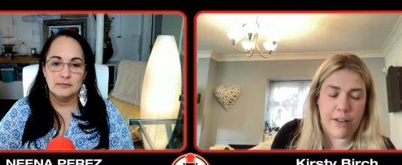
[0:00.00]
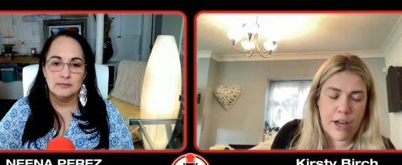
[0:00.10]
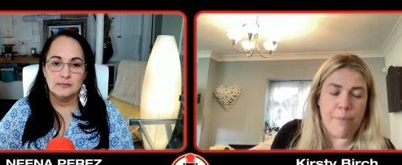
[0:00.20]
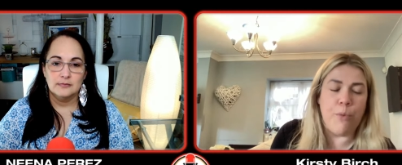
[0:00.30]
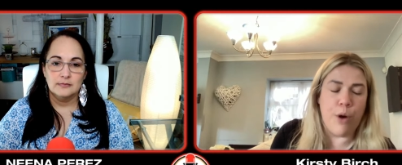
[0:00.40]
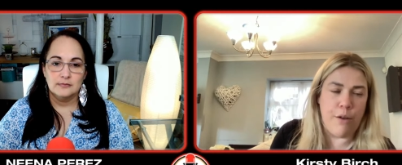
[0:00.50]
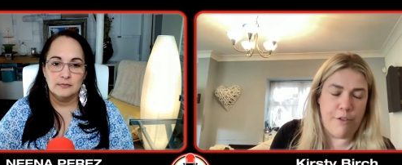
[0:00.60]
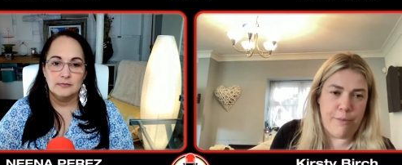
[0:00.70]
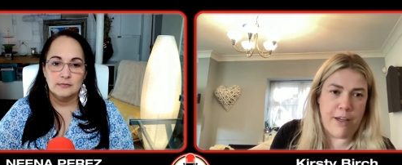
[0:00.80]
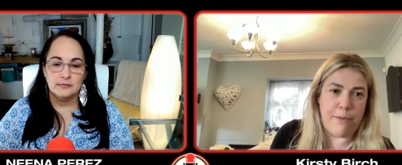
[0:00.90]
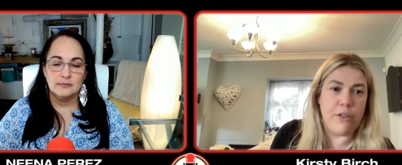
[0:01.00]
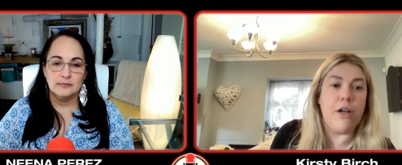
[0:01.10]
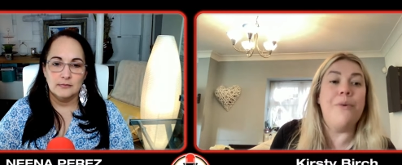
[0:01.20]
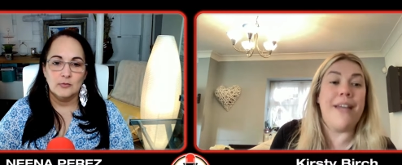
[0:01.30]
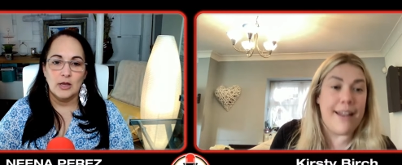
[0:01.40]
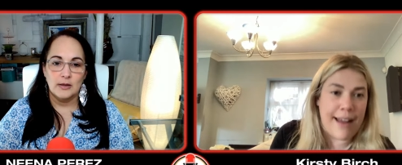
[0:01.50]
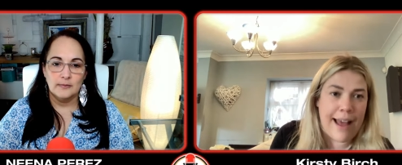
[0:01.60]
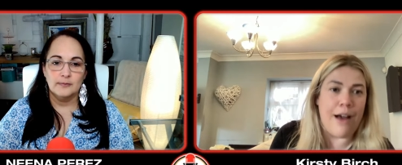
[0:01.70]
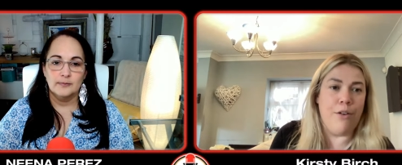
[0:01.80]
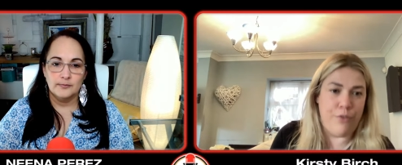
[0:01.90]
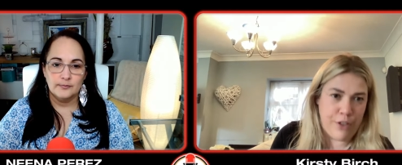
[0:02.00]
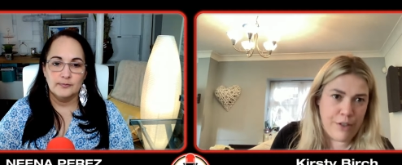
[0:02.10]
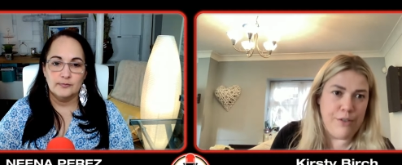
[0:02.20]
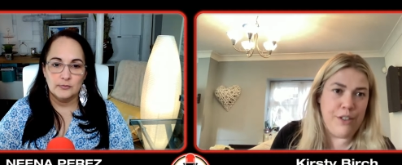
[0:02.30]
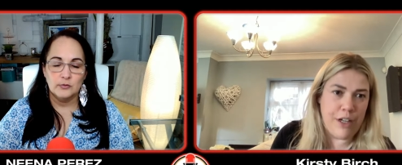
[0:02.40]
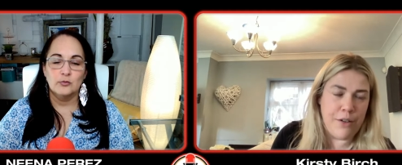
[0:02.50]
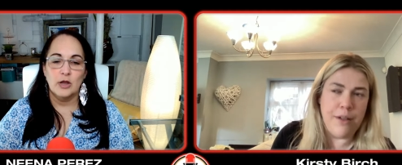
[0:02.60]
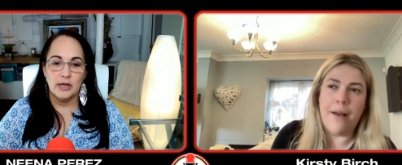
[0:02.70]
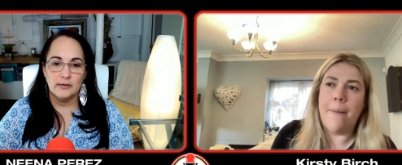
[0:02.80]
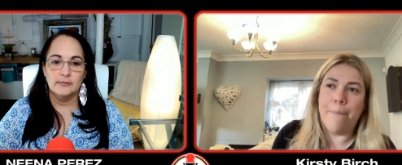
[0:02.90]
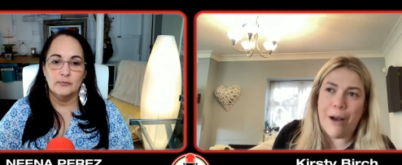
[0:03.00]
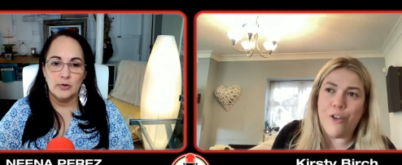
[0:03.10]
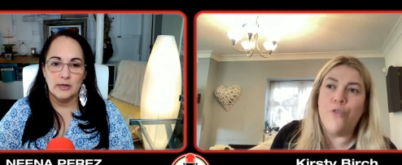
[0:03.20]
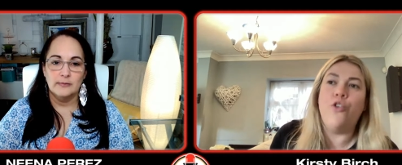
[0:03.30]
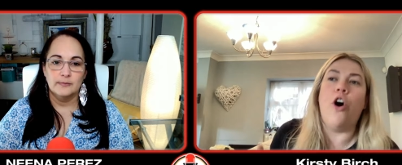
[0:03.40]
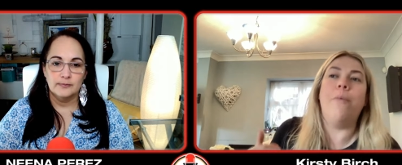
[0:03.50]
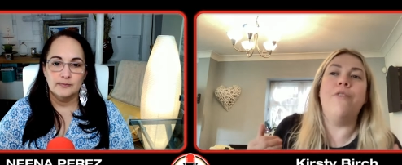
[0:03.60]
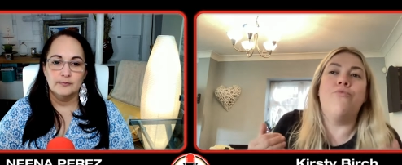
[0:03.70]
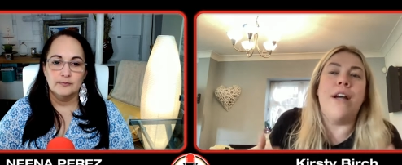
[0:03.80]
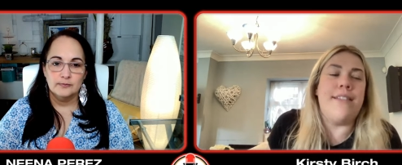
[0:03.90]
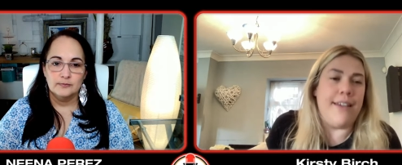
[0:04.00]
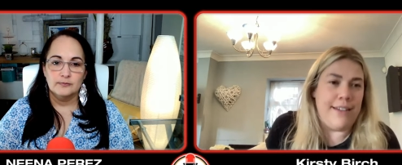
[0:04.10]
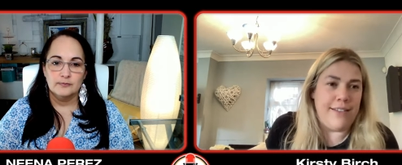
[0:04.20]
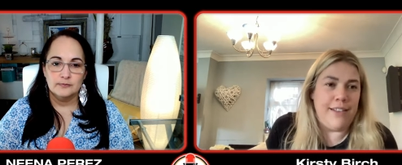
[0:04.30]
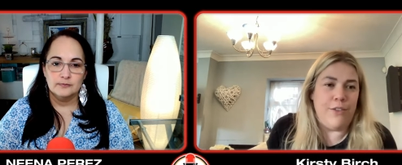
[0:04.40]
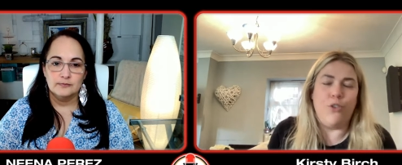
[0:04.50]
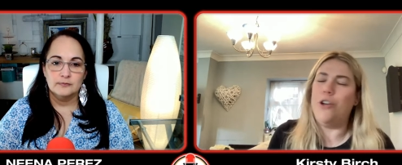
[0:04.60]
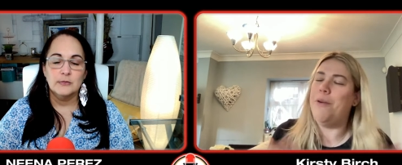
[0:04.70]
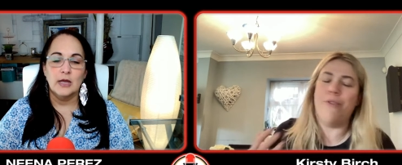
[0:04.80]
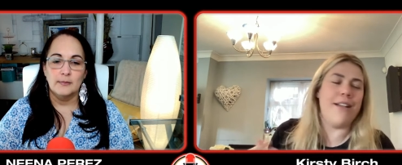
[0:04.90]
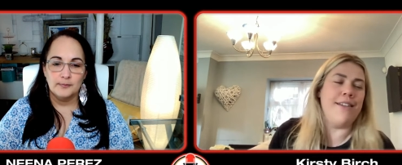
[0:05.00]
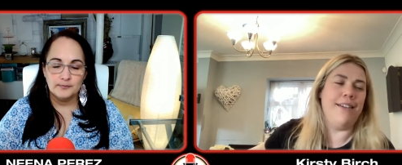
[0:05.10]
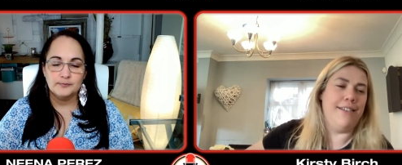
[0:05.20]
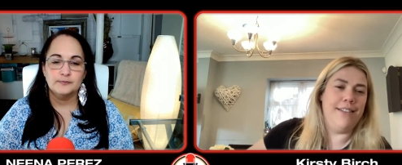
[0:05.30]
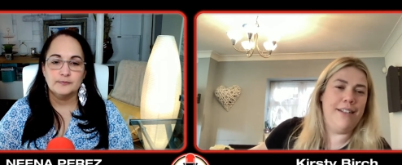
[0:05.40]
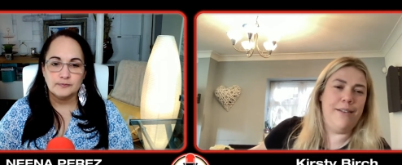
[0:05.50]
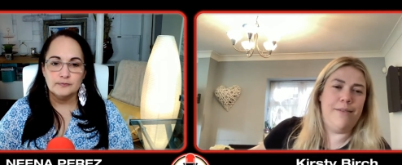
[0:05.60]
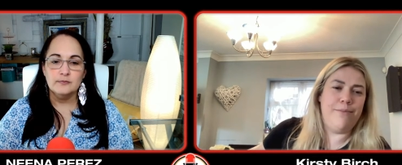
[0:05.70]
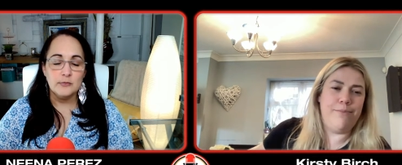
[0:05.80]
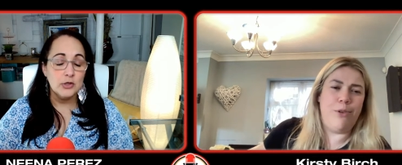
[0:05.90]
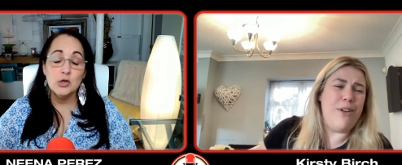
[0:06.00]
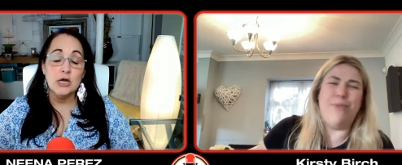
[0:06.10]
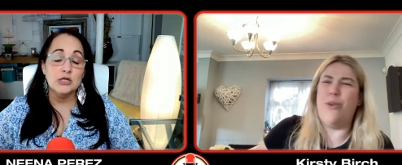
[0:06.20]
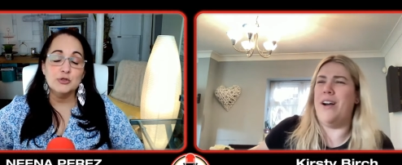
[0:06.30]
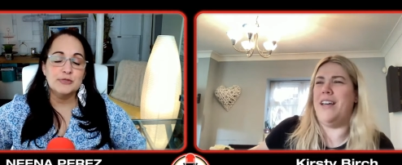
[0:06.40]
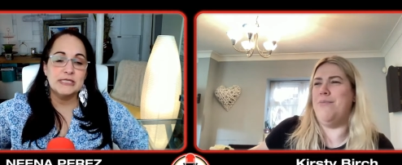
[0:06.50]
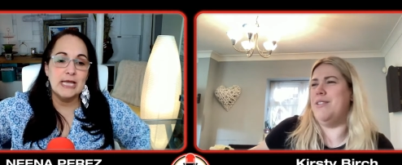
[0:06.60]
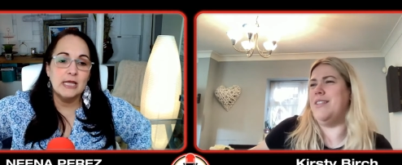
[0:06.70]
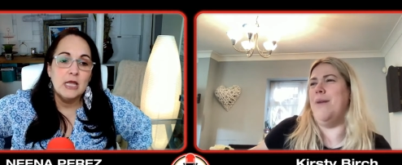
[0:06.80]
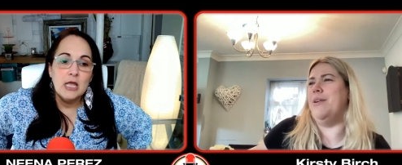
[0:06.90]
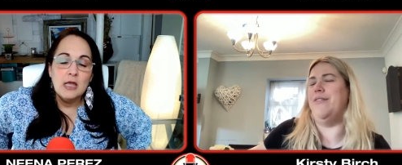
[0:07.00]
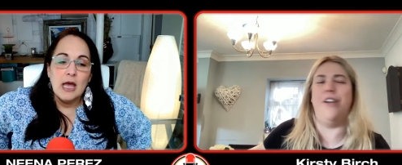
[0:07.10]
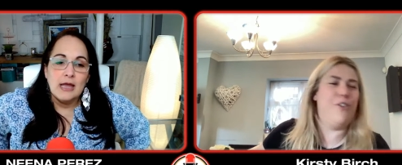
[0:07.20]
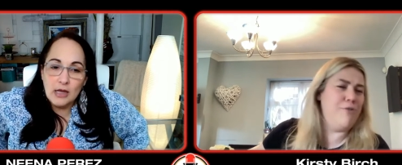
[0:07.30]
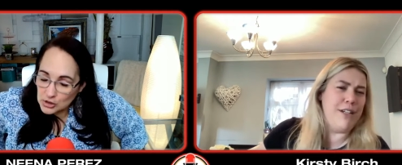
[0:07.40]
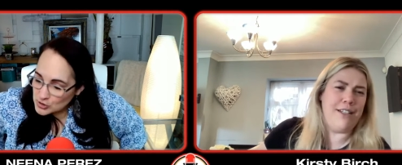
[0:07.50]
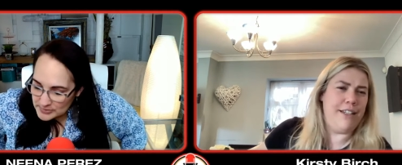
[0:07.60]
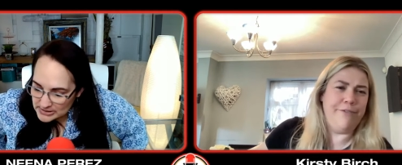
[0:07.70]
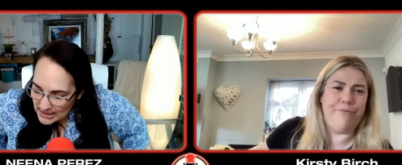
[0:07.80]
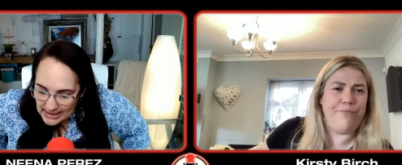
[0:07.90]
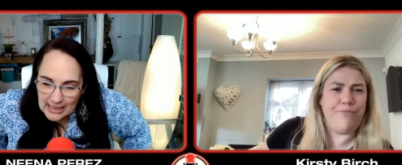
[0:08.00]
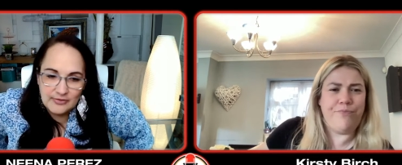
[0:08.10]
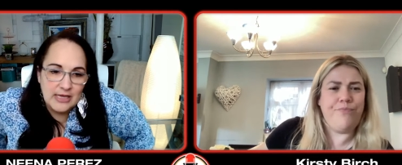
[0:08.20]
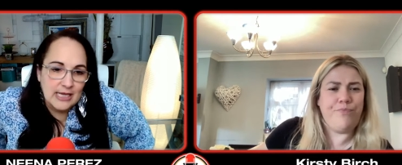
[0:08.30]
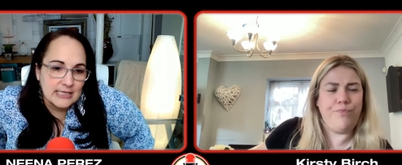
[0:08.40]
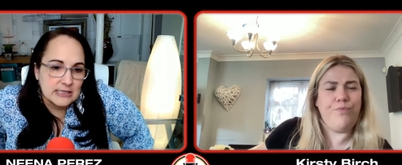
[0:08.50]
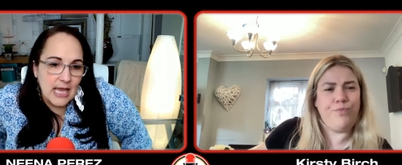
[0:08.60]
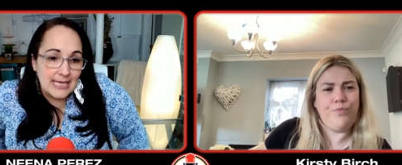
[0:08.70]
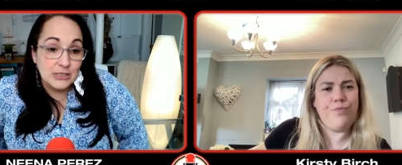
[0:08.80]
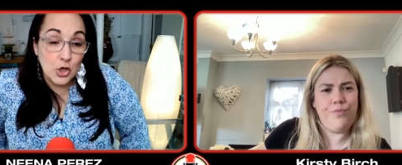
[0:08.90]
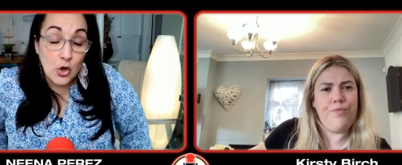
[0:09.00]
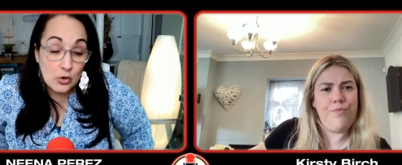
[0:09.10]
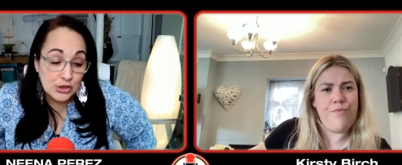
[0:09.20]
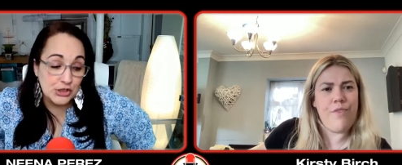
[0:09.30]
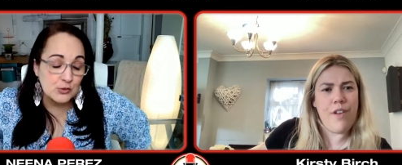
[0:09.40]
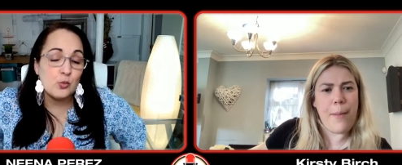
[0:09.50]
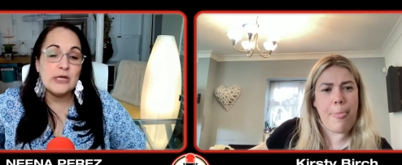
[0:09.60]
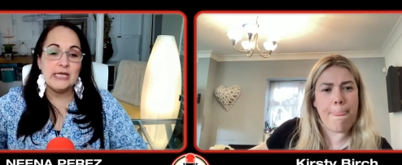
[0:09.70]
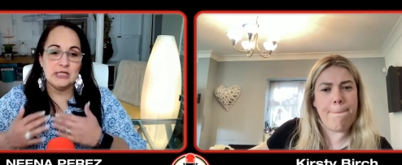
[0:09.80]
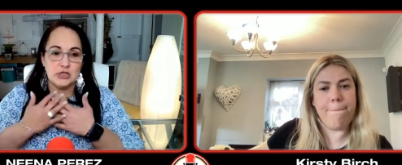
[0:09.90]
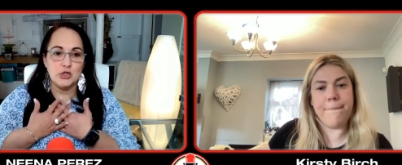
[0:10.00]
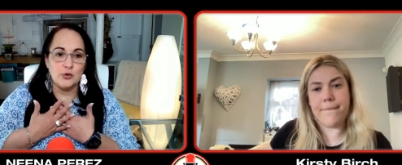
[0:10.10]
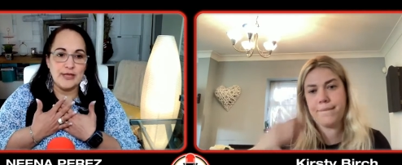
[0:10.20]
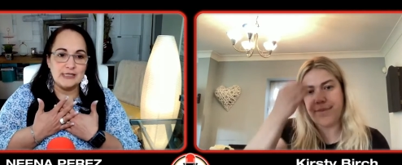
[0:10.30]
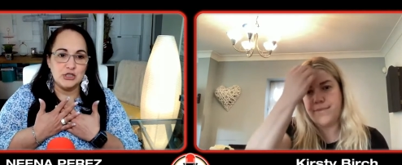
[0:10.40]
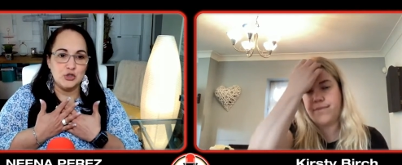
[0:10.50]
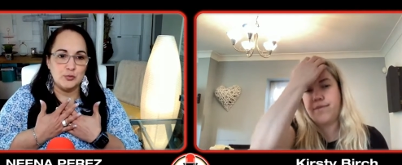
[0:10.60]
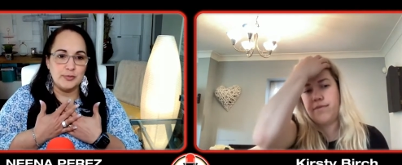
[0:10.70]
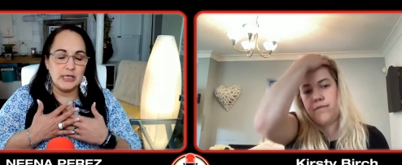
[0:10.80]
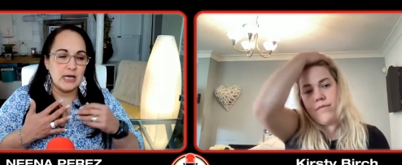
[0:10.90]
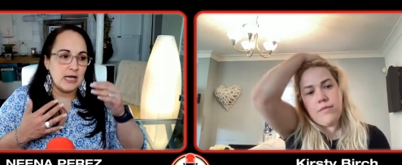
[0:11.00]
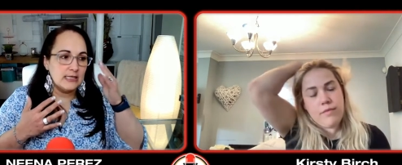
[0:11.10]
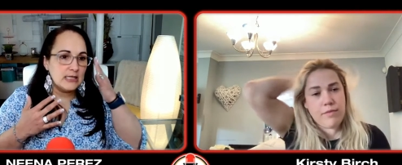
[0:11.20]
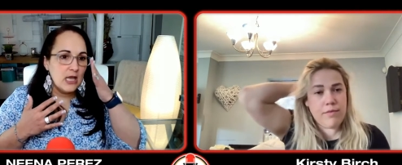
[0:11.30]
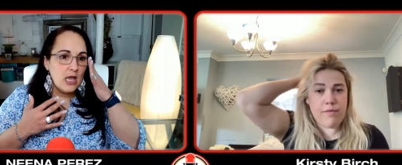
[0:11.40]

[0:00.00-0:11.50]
Speaker 1: then come and work with me because I will right. get that out of you, you know. Right, but right. you've got to be ready. You've got to yeah. be ready.
Speaker 2: No, hundred percent, hundred percent. And I think as as coaches, we need to know that too, because